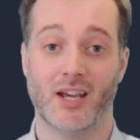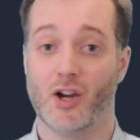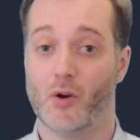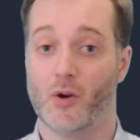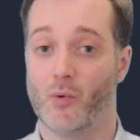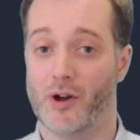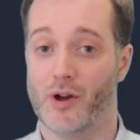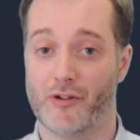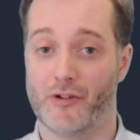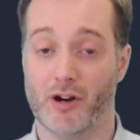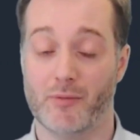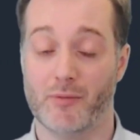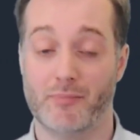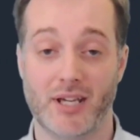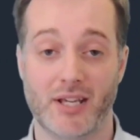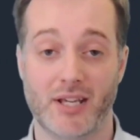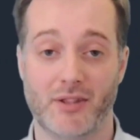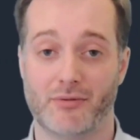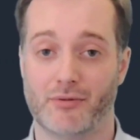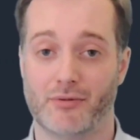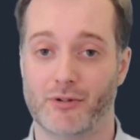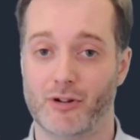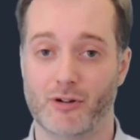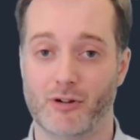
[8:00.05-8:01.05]
whether it be
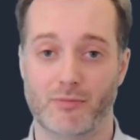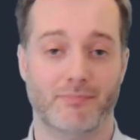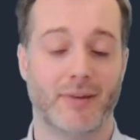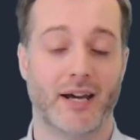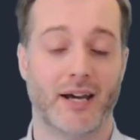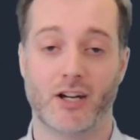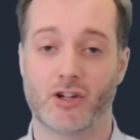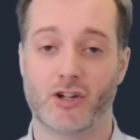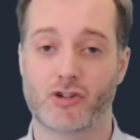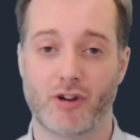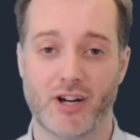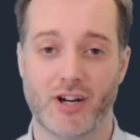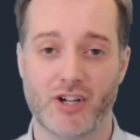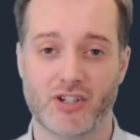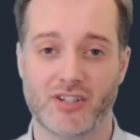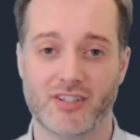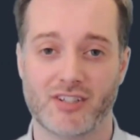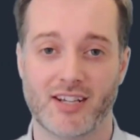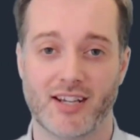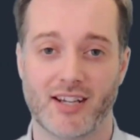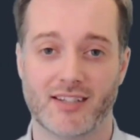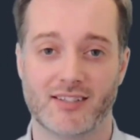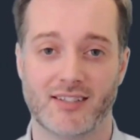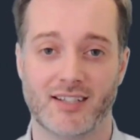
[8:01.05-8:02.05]
through penetration
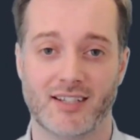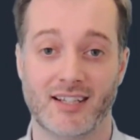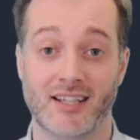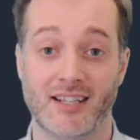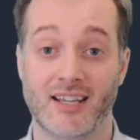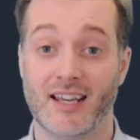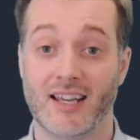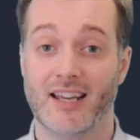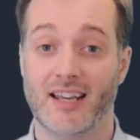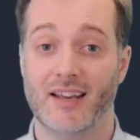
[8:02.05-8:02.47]
testing,